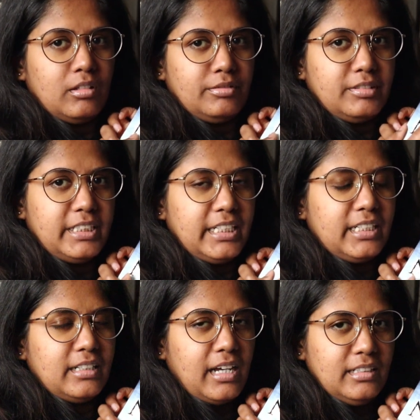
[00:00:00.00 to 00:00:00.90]
of
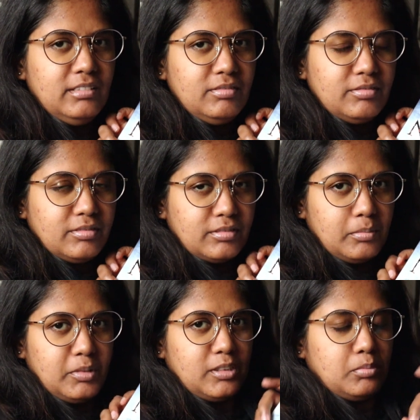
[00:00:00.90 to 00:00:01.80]
reading done
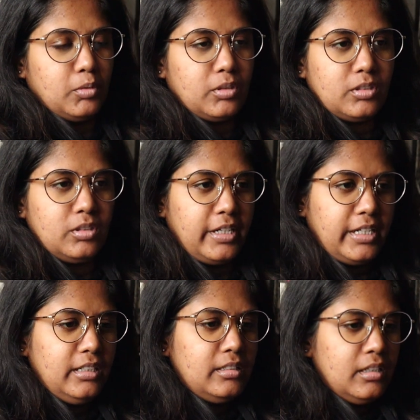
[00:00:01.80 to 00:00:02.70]
from this book
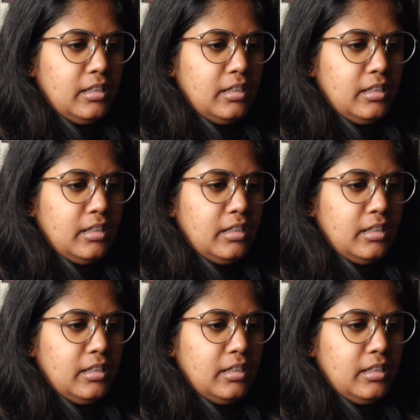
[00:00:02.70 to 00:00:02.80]
today.